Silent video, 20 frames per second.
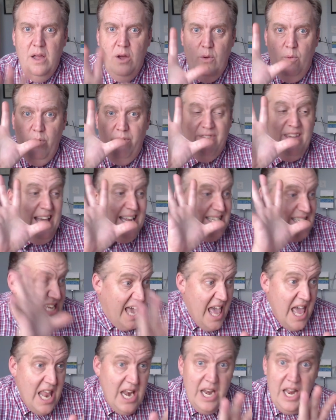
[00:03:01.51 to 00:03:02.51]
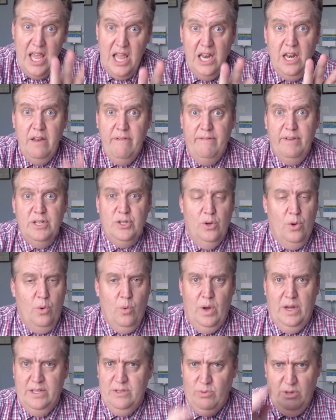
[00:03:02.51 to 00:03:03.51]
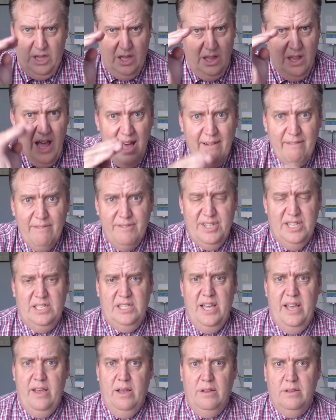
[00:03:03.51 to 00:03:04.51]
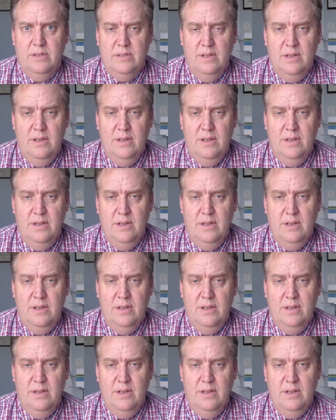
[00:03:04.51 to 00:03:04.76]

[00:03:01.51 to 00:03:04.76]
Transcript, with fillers: We've got 10 individual ones with a lot of details.